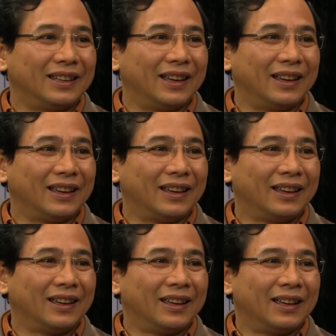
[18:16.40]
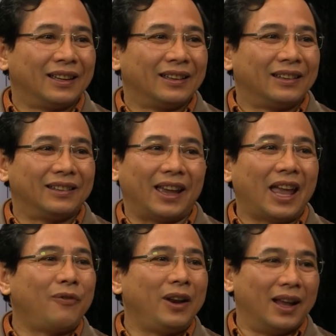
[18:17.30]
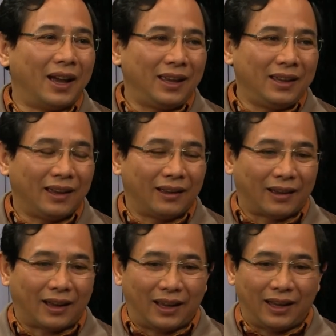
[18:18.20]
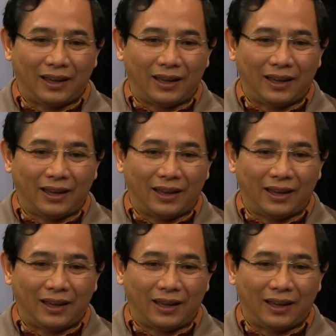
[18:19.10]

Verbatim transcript: Yeah. yeah. yeah. Every day I